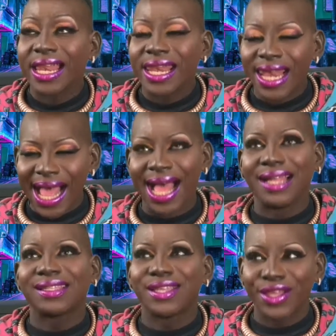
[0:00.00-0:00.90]

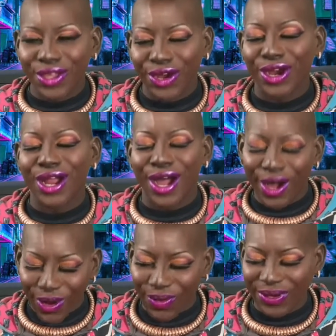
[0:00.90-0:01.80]
Not your
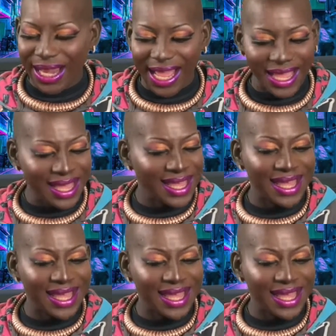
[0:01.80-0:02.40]
own. Like,